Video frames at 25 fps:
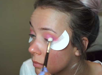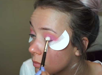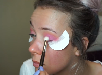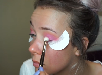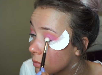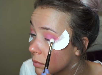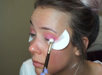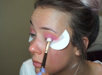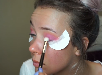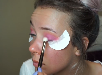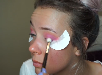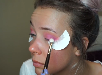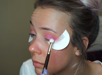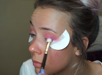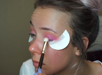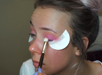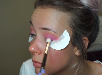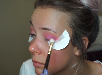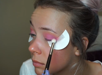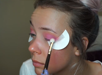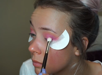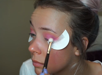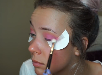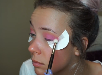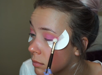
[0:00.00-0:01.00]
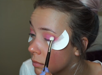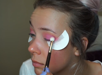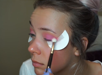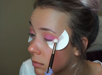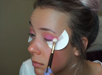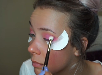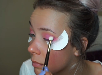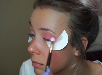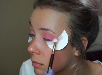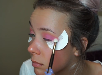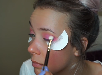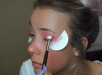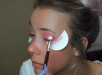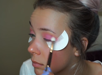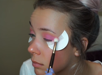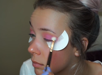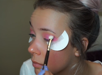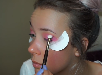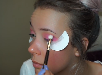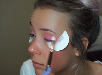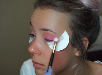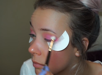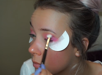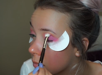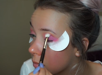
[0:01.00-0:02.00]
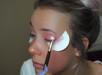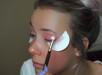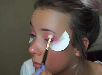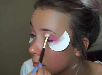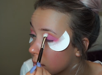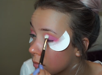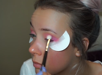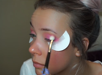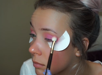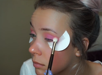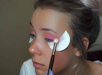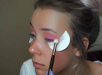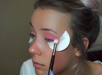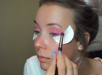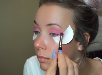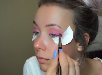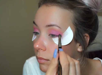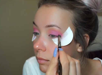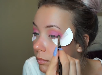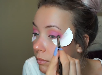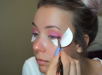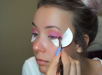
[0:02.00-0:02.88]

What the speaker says: Nobody speaks.